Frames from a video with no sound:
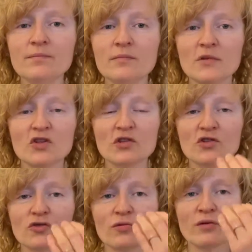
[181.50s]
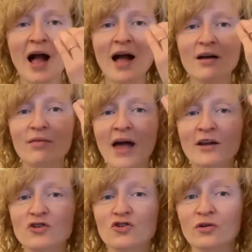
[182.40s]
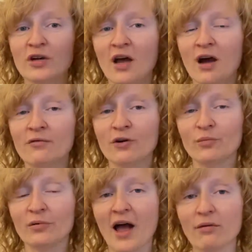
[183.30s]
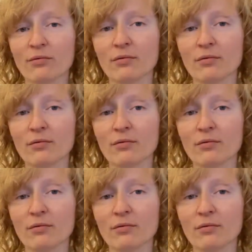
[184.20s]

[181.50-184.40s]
just track that journey of your breath